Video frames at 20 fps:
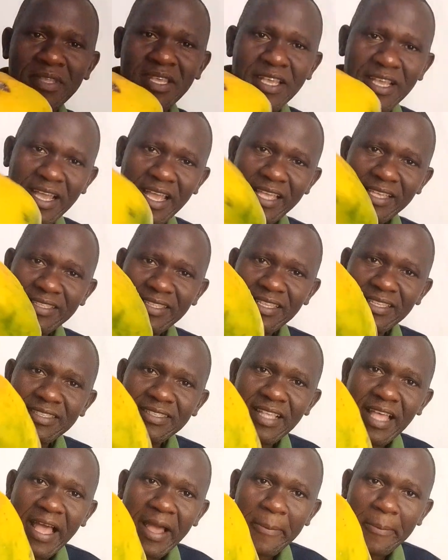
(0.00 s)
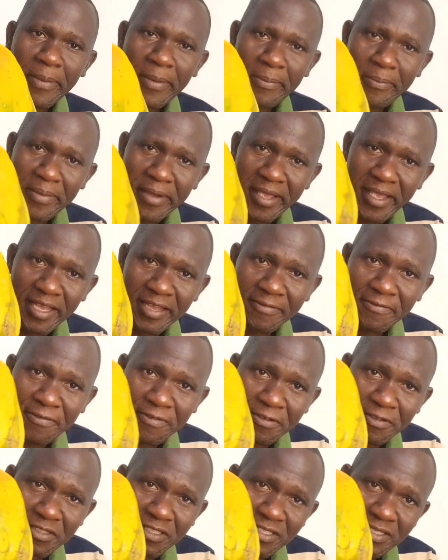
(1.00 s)
Okay, this is a papaya
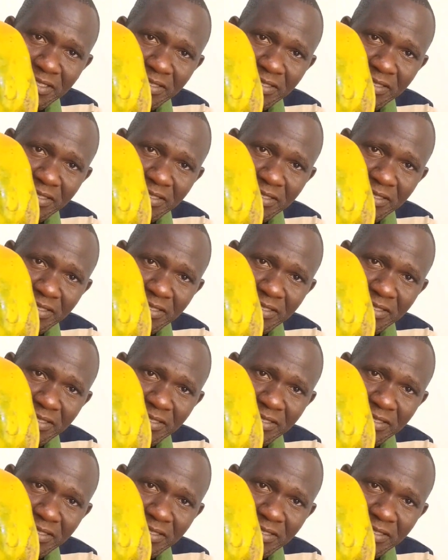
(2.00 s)
fruit,